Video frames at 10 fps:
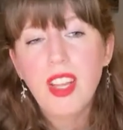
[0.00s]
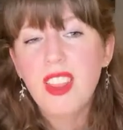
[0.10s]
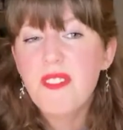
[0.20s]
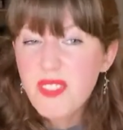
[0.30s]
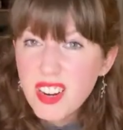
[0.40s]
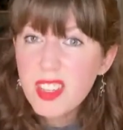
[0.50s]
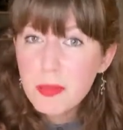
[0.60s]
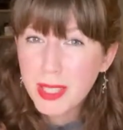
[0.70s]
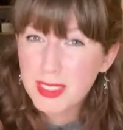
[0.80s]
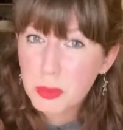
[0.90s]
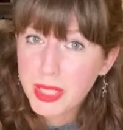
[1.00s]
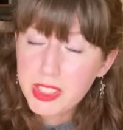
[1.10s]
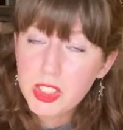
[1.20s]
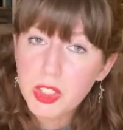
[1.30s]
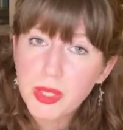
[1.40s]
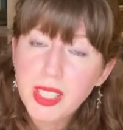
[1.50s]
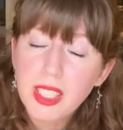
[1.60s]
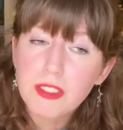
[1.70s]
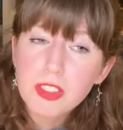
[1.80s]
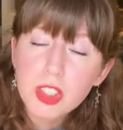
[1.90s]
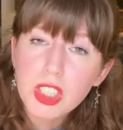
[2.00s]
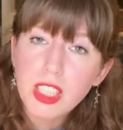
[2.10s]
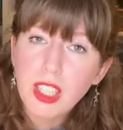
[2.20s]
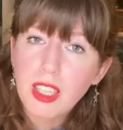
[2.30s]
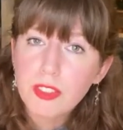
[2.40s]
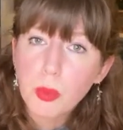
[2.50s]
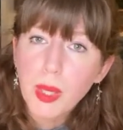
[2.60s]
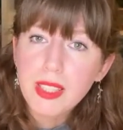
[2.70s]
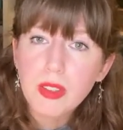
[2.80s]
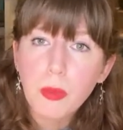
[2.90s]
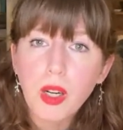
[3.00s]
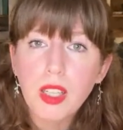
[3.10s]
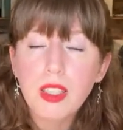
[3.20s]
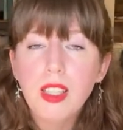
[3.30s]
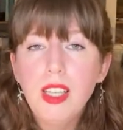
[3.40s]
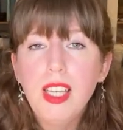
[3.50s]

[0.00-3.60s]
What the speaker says: the very best way to do it, and unfortunately you'll have to wait a while,